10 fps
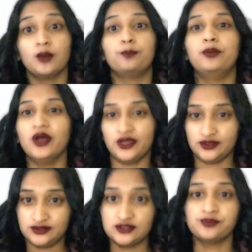
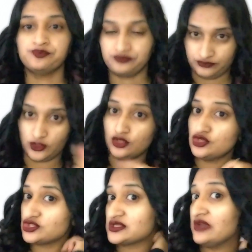but you
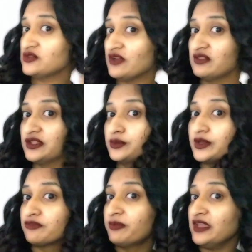just have to have a little bit
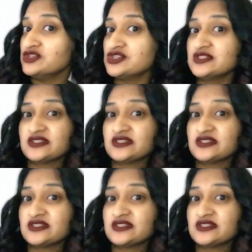of patience,